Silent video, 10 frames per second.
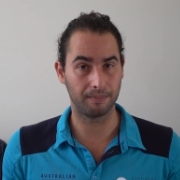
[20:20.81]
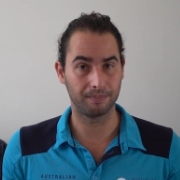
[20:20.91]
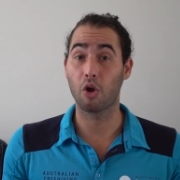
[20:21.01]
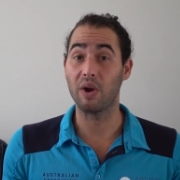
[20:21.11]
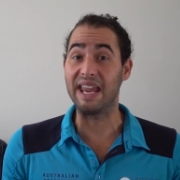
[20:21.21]

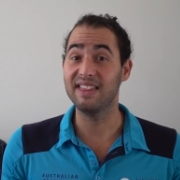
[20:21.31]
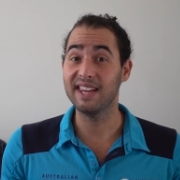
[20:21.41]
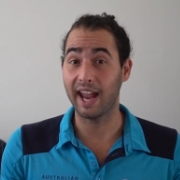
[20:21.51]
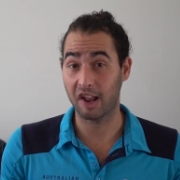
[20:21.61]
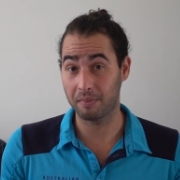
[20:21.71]
So in
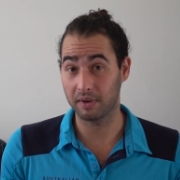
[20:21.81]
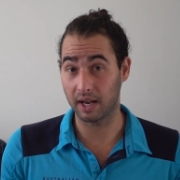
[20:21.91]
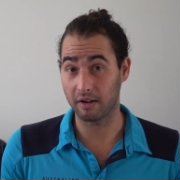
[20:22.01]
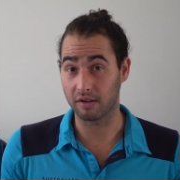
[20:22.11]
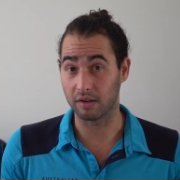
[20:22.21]
the
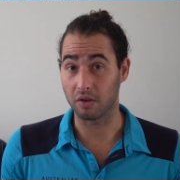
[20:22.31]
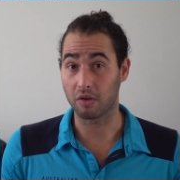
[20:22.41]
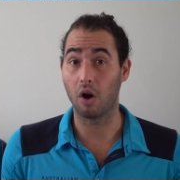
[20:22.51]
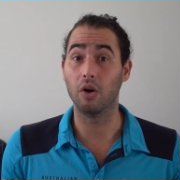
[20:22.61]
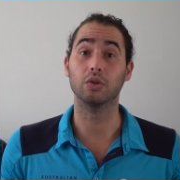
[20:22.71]

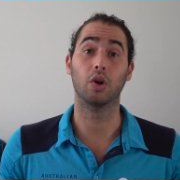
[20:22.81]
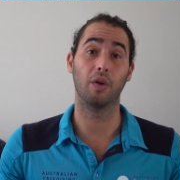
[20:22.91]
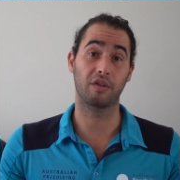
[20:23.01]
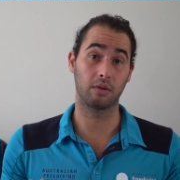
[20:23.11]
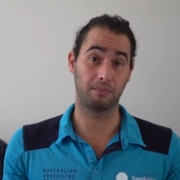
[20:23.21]
explanations on
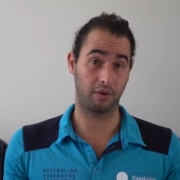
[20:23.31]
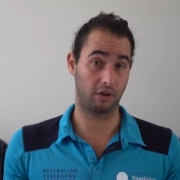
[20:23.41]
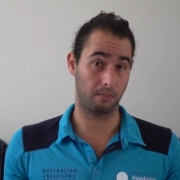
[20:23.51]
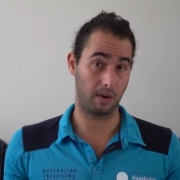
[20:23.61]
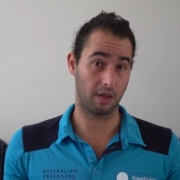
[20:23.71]
constant
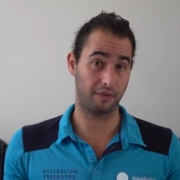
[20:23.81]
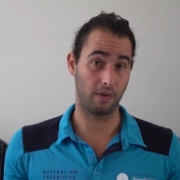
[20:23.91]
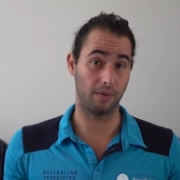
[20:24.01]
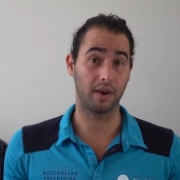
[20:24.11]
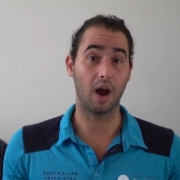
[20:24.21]
pressure
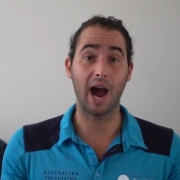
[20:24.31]
mouthfill that